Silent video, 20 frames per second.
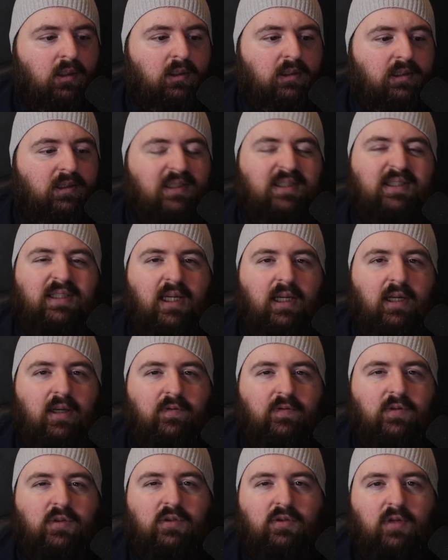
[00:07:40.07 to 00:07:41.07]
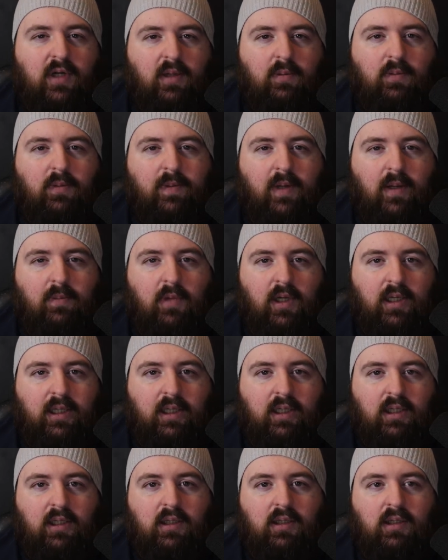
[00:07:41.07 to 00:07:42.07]
save and scrap a bit of
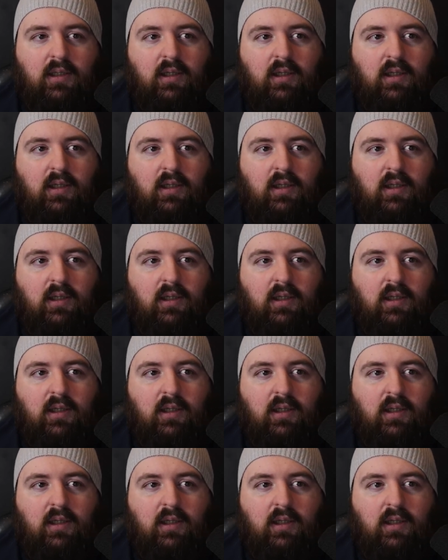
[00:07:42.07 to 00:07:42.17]
money,